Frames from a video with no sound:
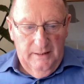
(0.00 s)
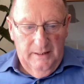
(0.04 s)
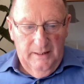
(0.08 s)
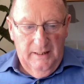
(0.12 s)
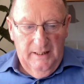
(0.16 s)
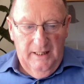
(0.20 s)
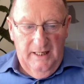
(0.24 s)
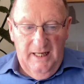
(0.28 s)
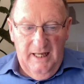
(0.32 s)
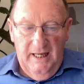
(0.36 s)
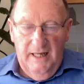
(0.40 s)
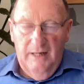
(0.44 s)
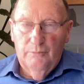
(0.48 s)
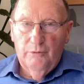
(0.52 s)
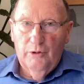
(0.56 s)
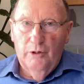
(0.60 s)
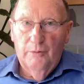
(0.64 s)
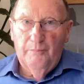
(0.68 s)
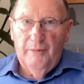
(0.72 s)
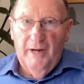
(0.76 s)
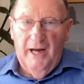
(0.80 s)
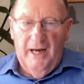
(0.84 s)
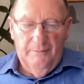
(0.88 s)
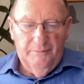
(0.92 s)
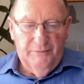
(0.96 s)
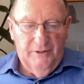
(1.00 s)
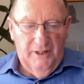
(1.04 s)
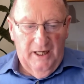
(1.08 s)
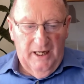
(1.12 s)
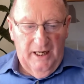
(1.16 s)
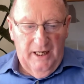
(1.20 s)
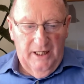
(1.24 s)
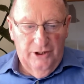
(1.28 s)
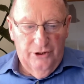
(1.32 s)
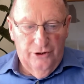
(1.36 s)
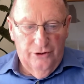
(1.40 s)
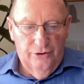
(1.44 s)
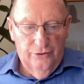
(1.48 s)
He will
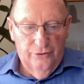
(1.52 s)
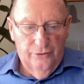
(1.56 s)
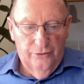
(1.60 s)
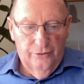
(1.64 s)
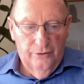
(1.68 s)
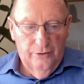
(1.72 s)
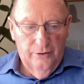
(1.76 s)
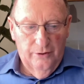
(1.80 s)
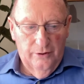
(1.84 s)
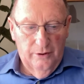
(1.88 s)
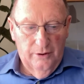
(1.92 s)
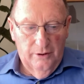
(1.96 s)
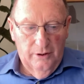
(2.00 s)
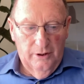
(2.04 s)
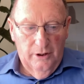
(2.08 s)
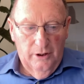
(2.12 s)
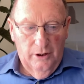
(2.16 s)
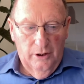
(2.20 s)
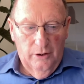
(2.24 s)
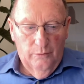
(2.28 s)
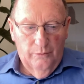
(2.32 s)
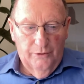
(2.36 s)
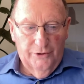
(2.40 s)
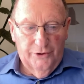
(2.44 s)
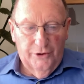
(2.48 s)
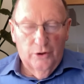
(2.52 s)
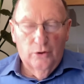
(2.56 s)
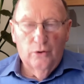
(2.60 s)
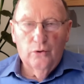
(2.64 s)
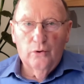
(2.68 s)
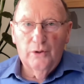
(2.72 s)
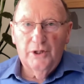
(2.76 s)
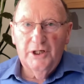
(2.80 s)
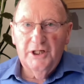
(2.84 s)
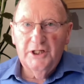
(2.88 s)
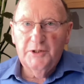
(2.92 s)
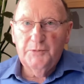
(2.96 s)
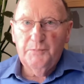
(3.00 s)
baptize you with the
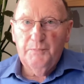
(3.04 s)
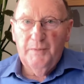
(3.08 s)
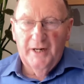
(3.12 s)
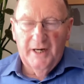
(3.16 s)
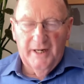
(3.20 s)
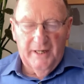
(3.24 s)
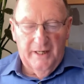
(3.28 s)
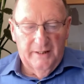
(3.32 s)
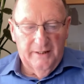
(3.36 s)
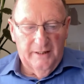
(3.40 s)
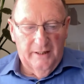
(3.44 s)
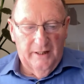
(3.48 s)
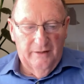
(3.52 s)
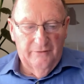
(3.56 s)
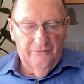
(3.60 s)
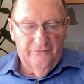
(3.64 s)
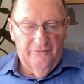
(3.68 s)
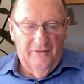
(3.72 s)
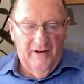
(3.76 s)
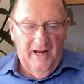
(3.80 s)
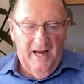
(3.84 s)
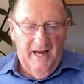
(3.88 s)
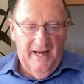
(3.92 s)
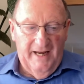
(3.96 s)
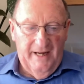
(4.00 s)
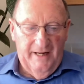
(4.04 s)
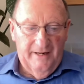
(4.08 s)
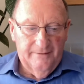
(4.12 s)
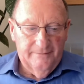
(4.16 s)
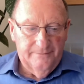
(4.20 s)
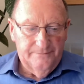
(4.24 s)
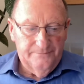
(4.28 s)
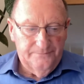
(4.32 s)
Holy Spirit and fire.